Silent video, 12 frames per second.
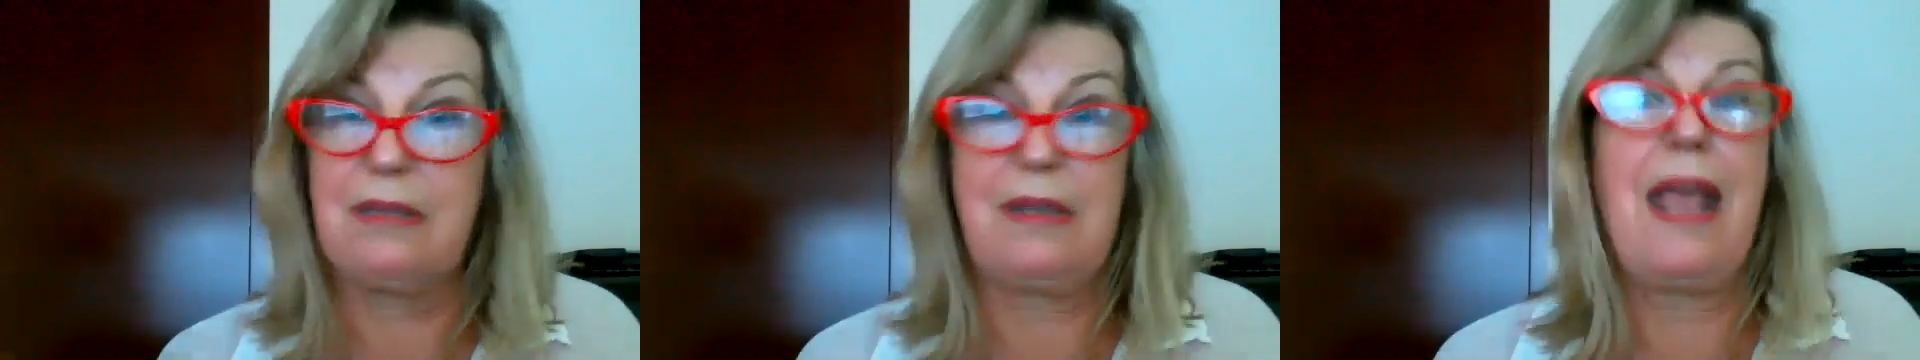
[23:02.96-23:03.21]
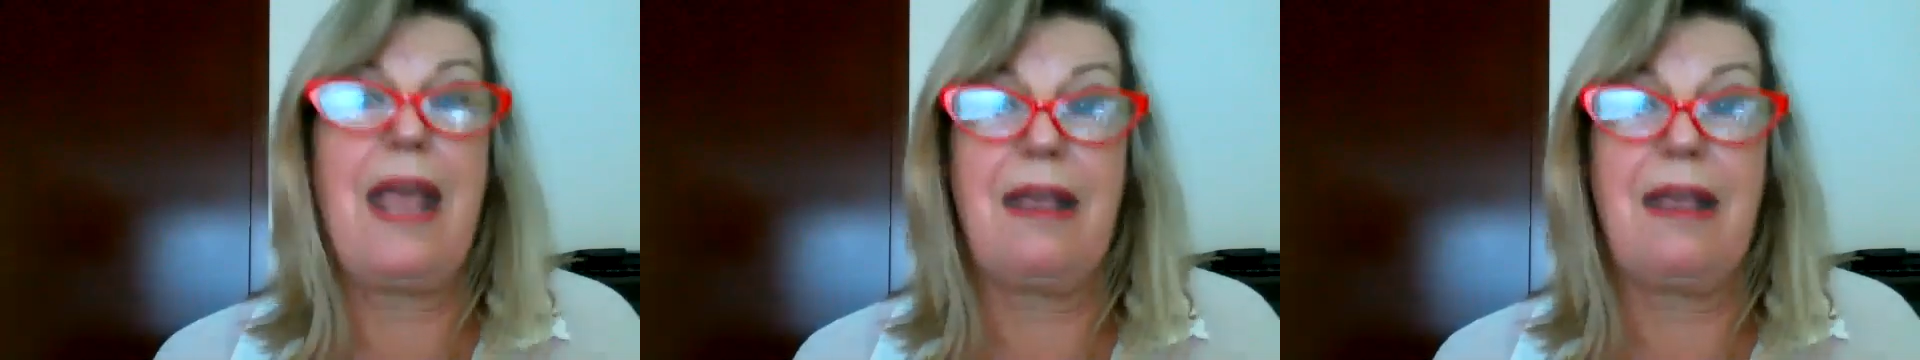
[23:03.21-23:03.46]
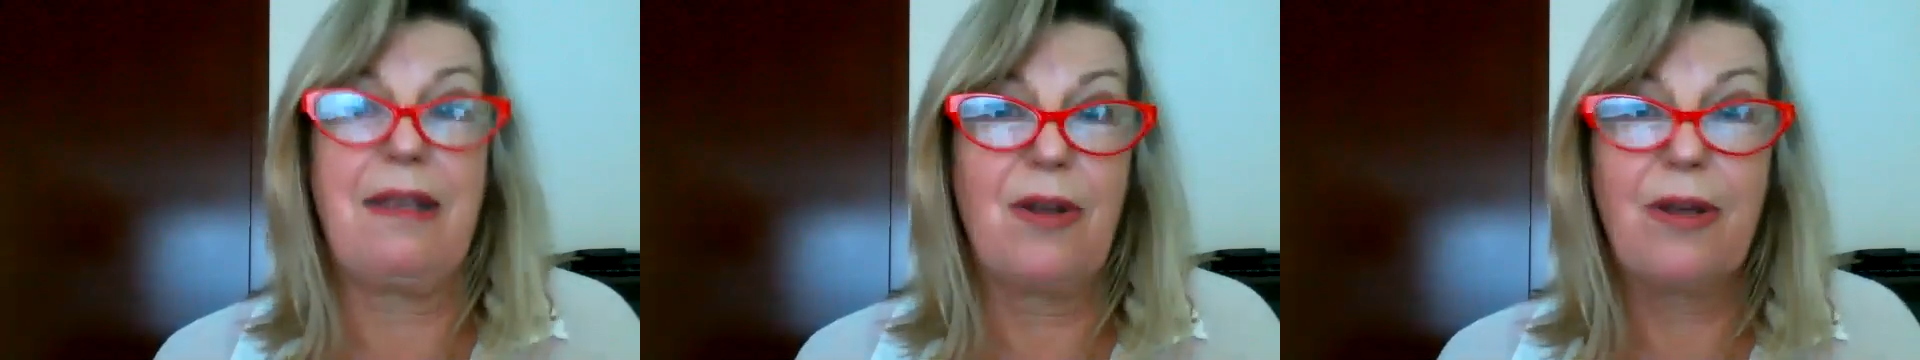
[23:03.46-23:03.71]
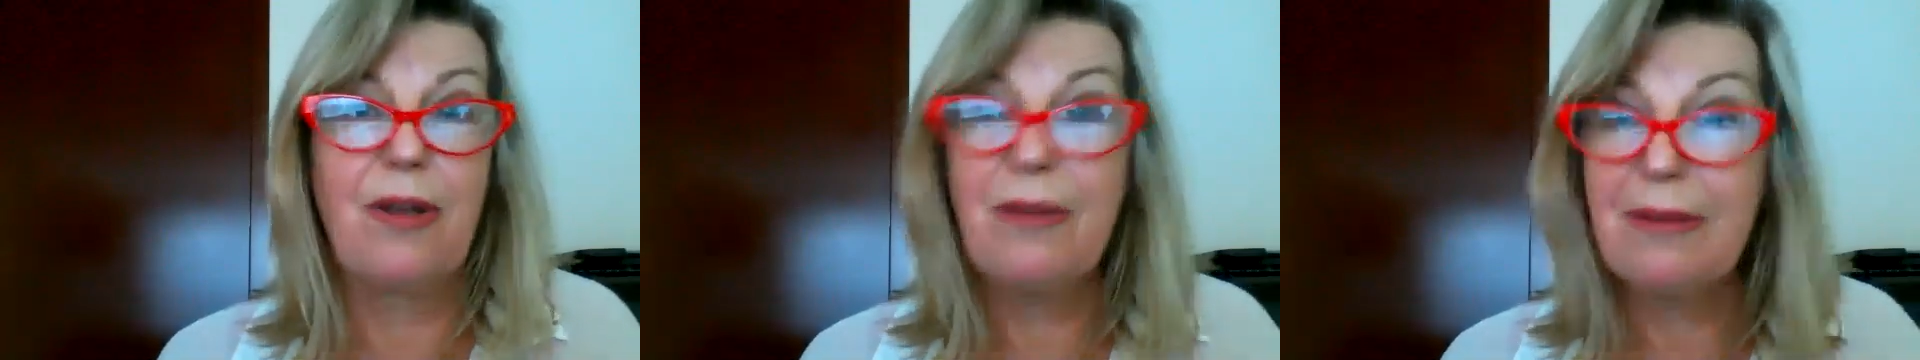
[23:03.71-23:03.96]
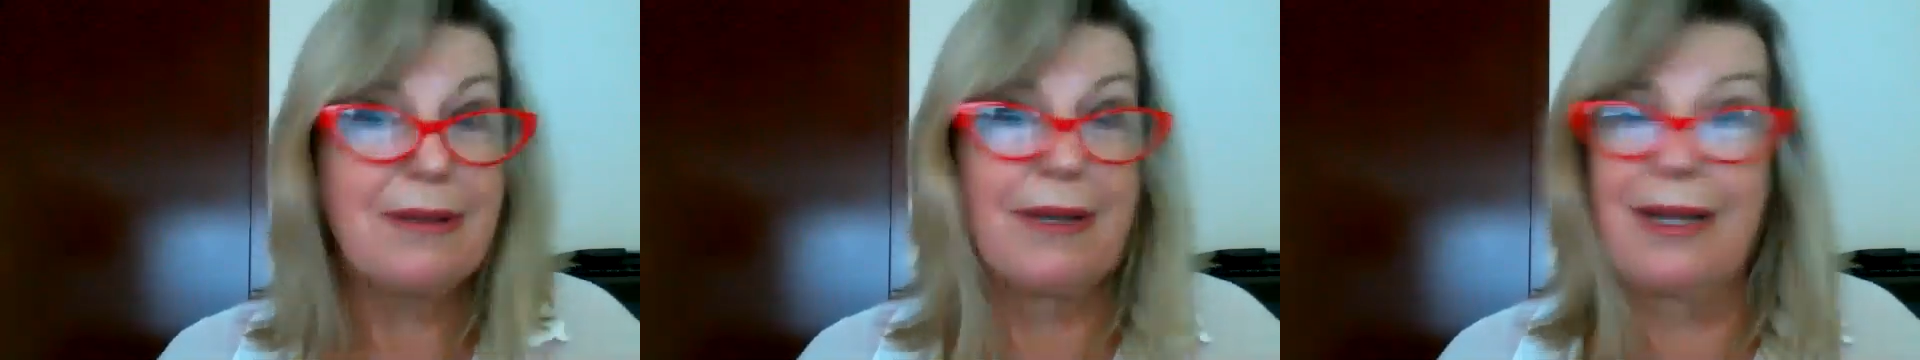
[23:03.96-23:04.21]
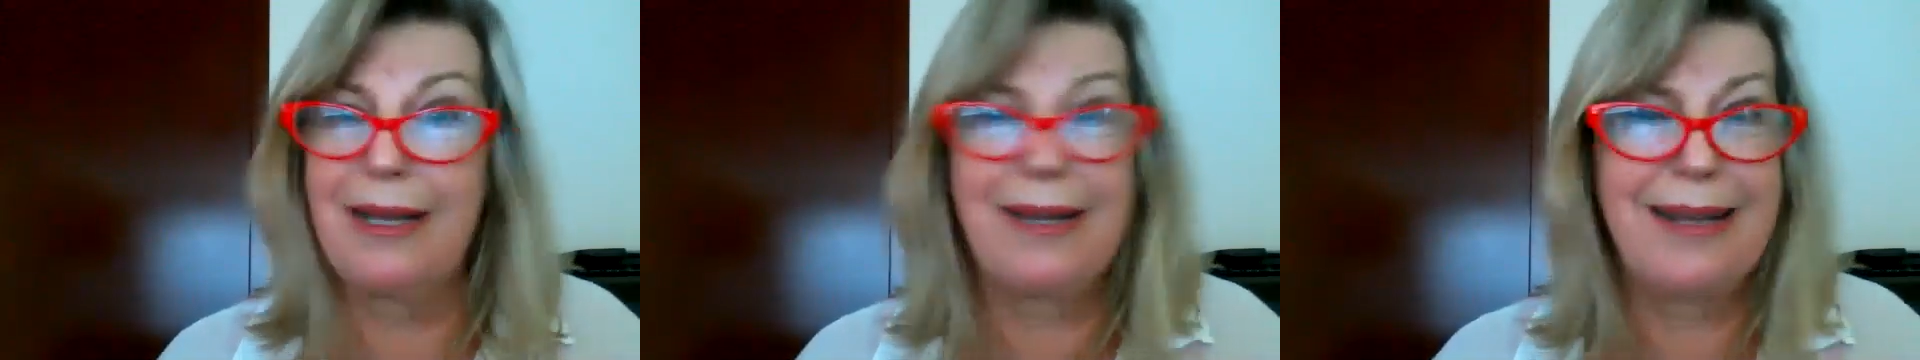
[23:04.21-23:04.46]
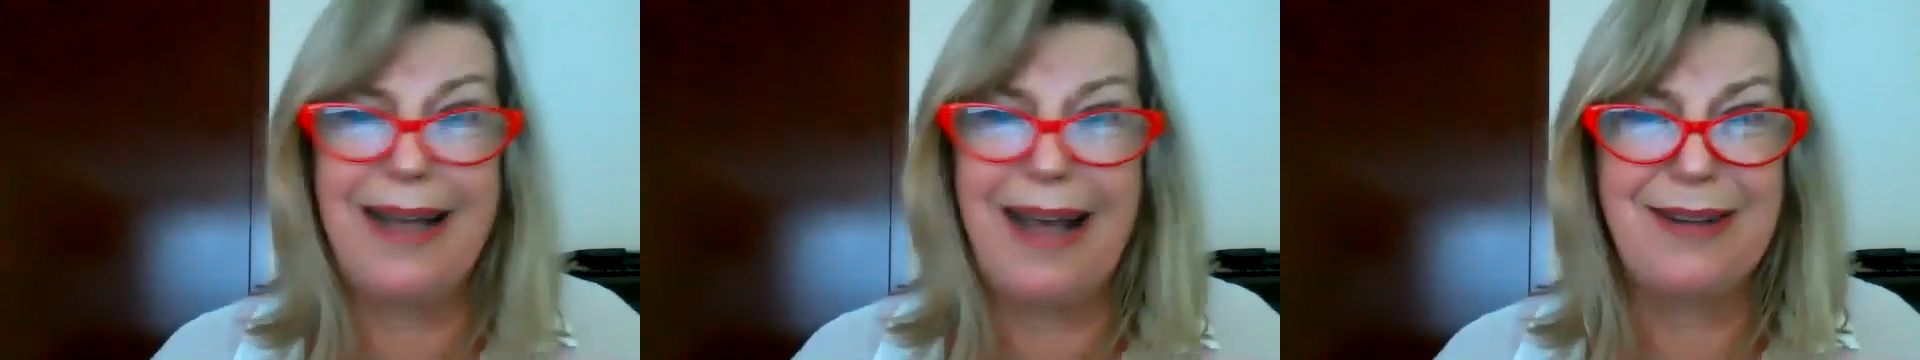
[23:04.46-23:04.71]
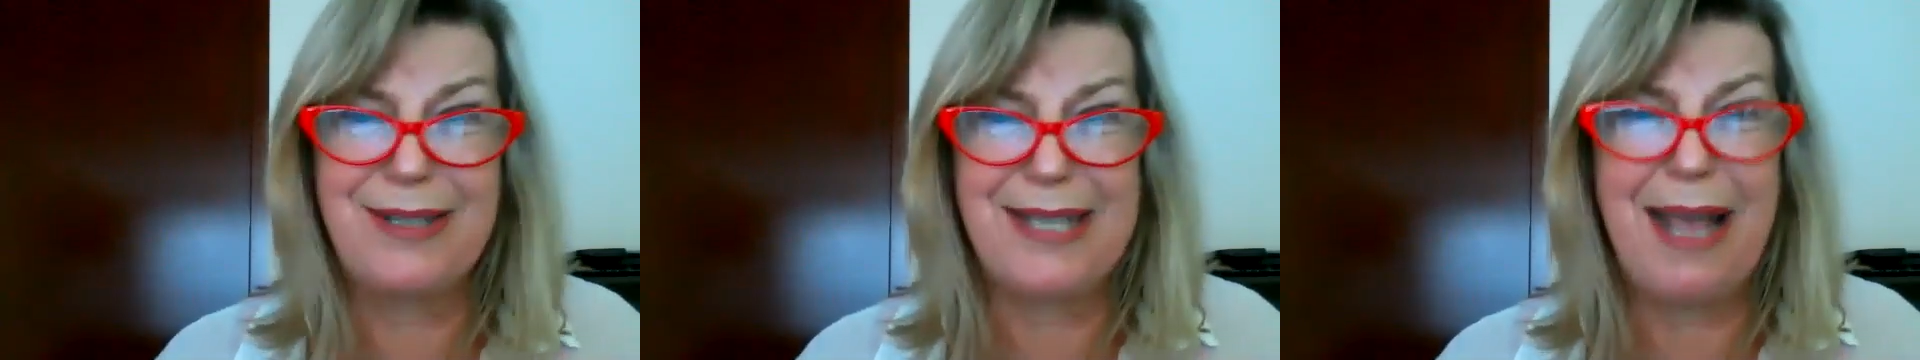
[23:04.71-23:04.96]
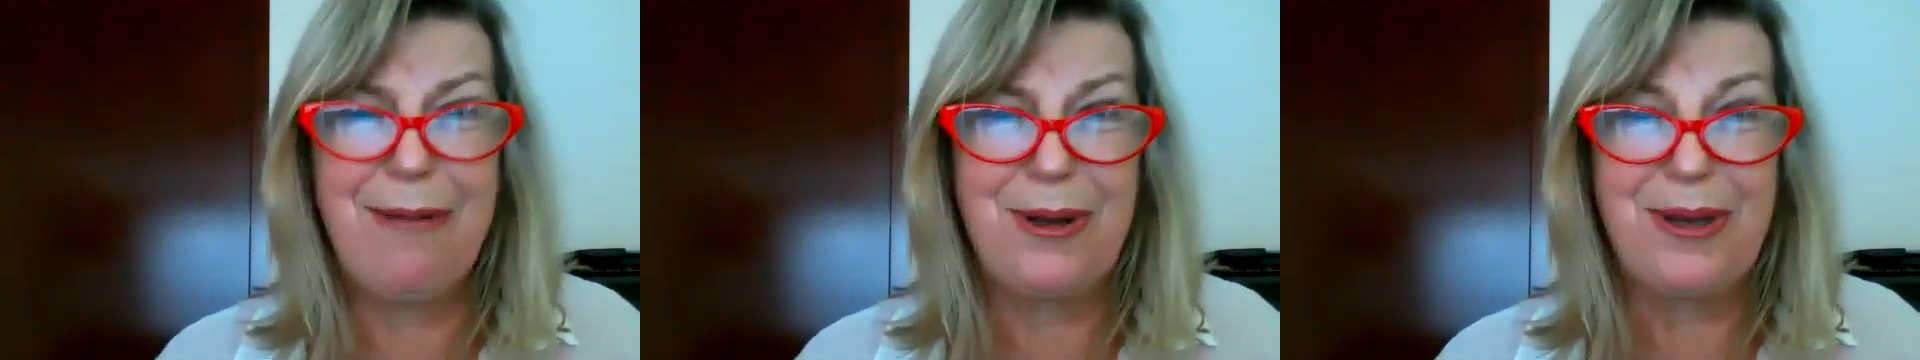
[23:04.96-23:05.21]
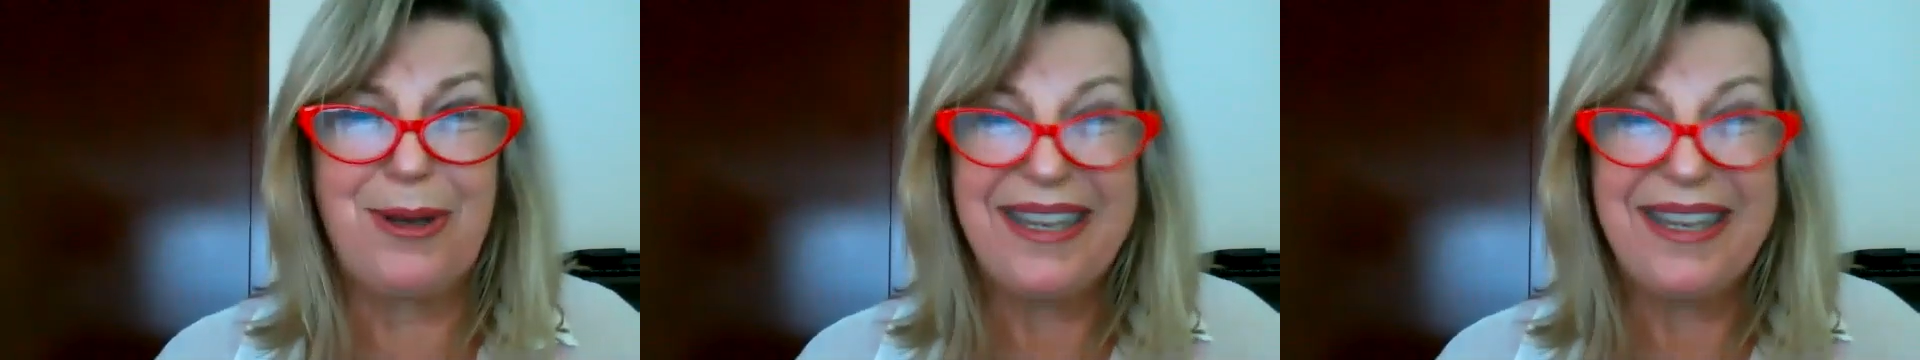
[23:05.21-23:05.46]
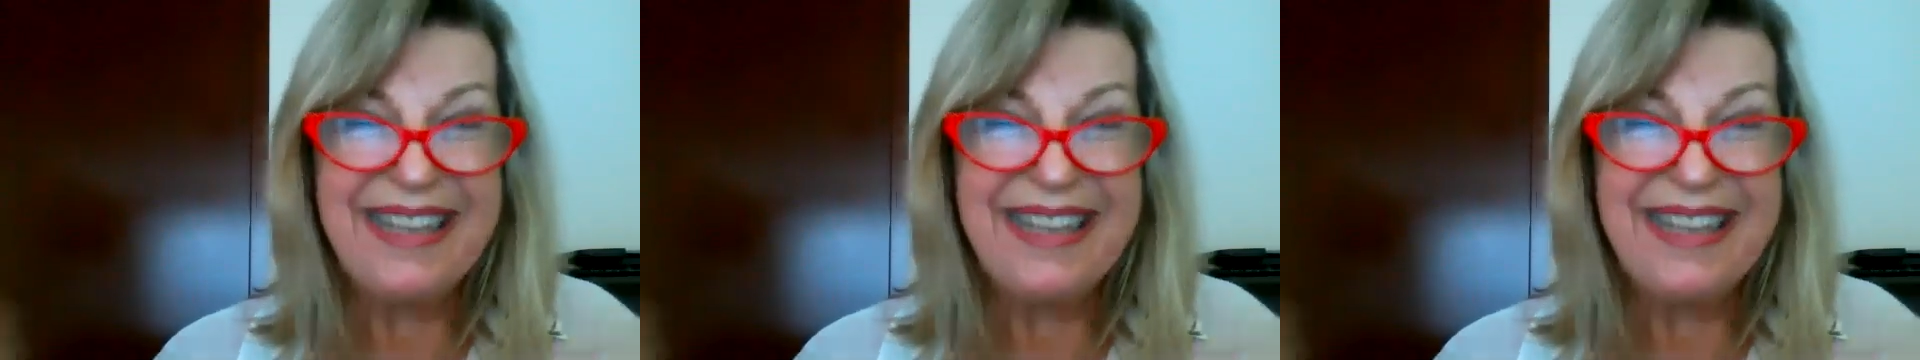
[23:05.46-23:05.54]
hey, how does that work?